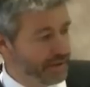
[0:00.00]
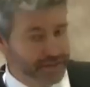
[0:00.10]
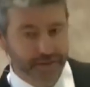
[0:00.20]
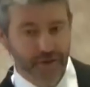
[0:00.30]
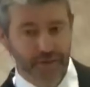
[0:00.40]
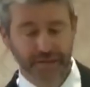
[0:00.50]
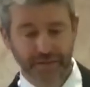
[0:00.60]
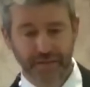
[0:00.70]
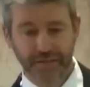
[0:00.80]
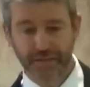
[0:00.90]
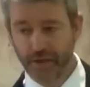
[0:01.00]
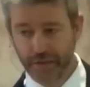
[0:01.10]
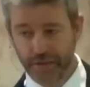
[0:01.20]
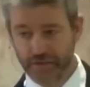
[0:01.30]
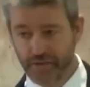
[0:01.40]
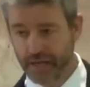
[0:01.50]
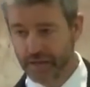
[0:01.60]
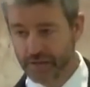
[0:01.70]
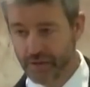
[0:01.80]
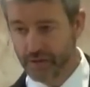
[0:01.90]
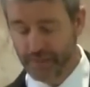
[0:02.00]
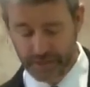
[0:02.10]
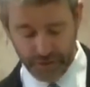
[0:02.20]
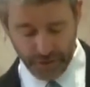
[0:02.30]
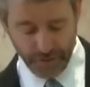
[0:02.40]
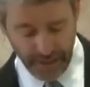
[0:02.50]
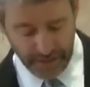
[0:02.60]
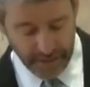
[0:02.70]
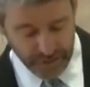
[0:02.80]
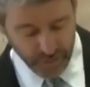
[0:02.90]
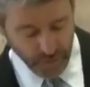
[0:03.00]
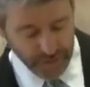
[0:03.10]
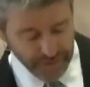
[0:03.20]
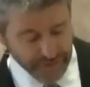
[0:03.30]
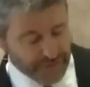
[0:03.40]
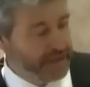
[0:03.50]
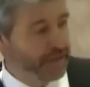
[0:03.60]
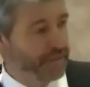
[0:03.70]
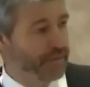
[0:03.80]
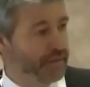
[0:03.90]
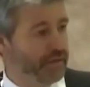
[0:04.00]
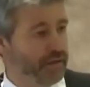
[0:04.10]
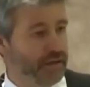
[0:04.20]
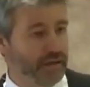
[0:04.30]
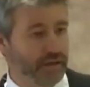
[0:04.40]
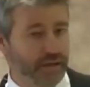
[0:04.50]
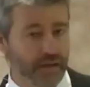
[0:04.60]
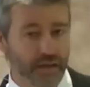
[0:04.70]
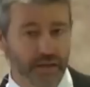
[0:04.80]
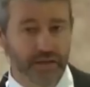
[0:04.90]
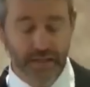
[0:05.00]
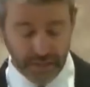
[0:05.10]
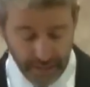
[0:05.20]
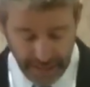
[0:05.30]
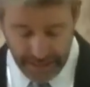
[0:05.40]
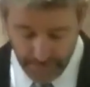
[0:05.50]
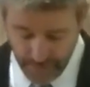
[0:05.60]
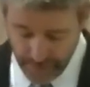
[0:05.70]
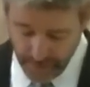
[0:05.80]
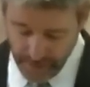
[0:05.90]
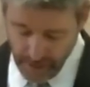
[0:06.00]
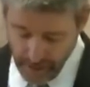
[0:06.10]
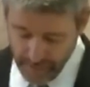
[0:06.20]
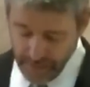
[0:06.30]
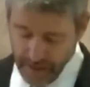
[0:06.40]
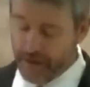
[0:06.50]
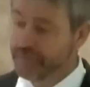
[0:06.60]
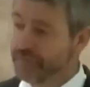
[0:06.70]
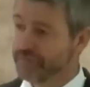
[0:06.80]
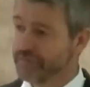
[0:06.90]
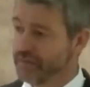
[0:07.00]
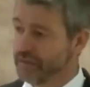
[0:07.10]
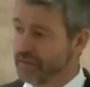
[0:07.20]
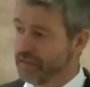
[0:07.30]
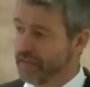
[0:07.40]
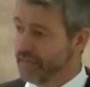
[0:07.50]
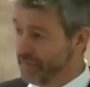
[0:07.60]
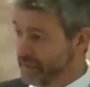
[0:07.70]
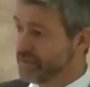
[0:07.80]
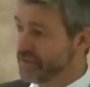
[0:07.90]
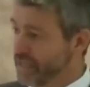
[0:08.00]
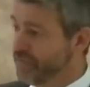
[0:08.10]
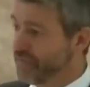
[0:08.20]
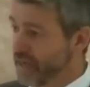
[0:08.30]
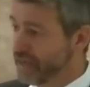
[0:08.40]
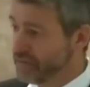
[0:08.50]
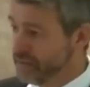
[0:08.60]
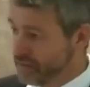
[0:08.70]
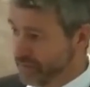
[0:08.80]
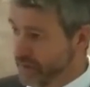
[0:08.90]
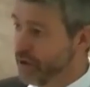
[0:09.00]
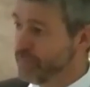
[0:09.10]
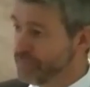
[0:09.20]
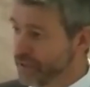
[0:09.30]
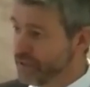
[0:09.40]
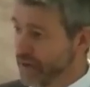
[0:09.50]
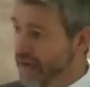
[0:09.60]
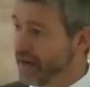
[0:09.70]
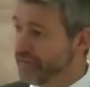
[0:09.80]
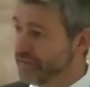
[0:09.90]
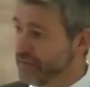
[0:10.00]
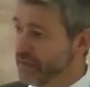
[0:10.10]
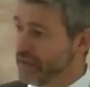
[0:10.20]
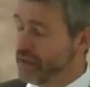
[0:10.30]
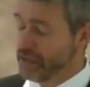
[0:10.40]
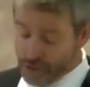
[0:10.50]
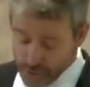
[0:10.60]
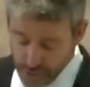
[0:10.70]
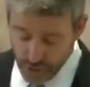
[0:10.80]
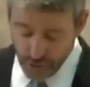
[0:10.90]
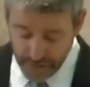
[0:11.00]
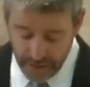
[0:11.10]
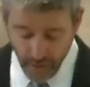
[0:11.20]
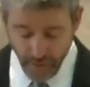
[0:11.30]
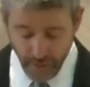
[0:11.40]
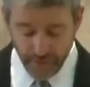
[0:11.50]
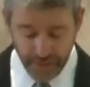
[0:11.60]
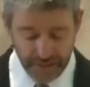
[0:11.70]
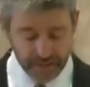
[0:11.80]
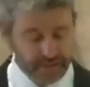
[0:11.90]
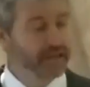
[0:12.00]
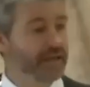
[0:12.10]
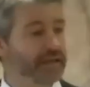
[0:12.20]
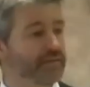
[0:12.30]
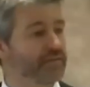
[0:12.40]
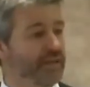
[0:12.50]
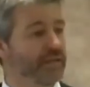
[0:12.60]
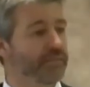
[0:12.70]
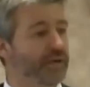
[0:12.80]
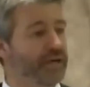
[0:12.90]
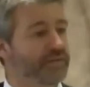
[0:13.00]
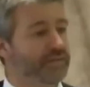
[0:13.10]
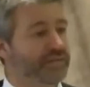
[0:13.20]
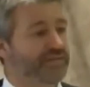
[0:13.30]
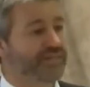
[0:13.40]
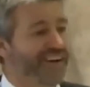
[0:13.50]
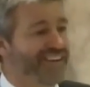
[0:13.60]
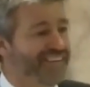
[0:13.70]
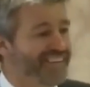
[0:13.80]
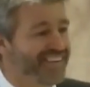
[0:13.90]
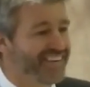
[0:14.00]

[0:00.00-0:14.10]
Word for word: let's not talk about the Thessalonians now, let's talk about you. This work of faith, this labor of love, and this steadfastness of hope that you have, you're doing all these things in the presence of God.